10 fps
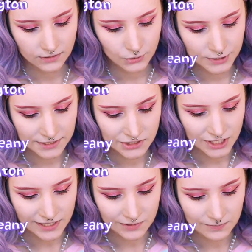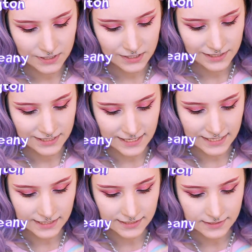Queen Jelly Beanie,
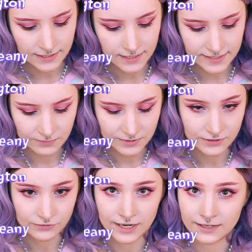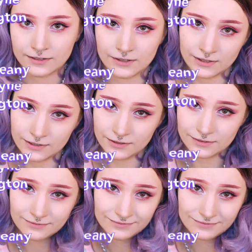and I Miracle.